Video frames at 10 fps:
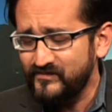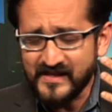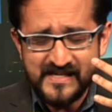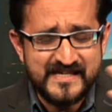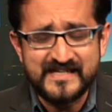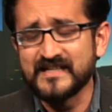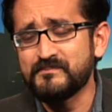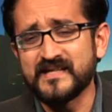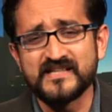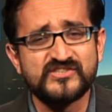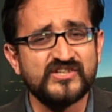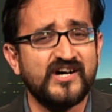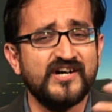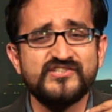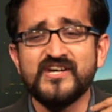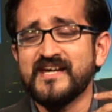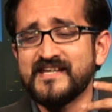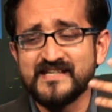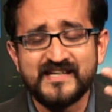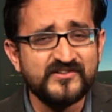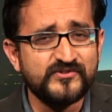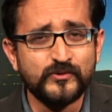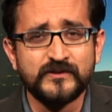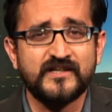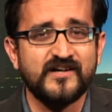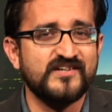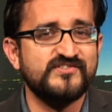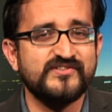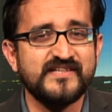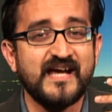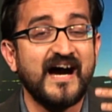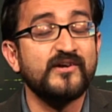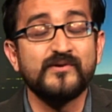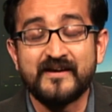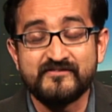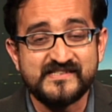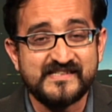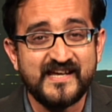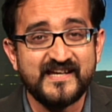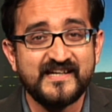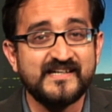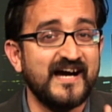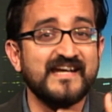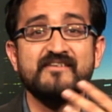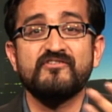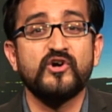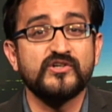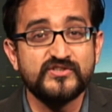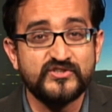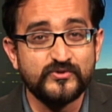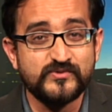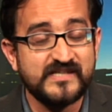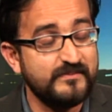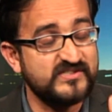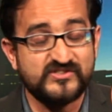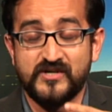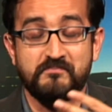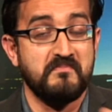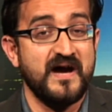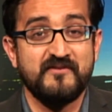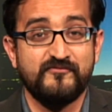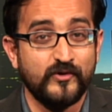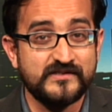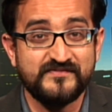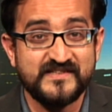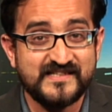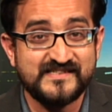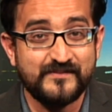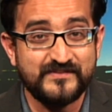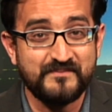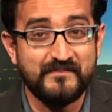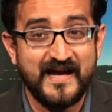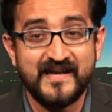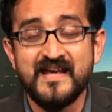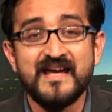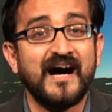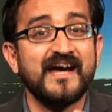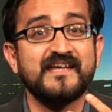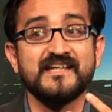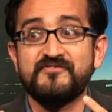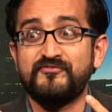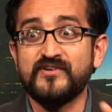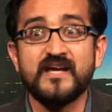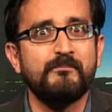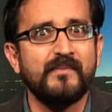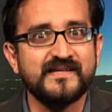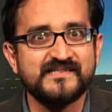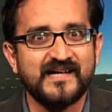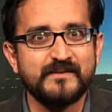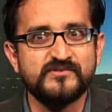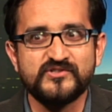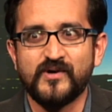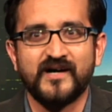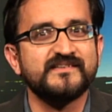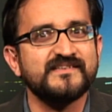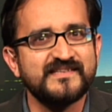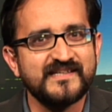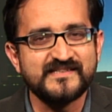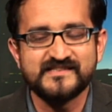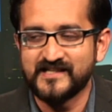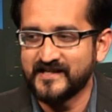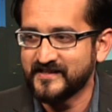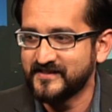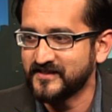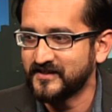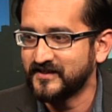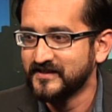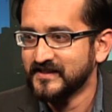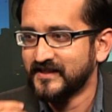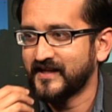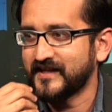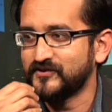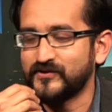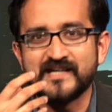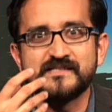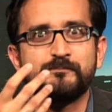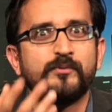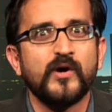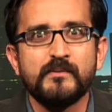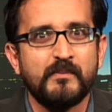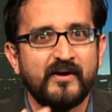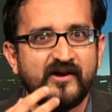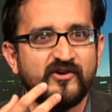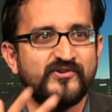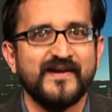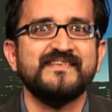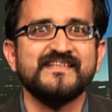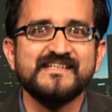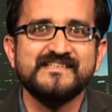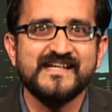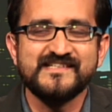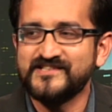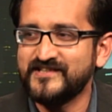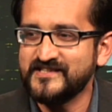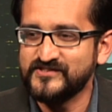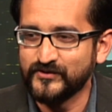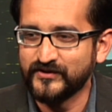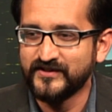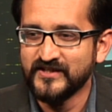he can be in charge. He can rule the country. I don't have a say in it. I never got to choose him. It's not my fault if he does something bad. I can free up my time to do other things like write a poem about how great the dictator is or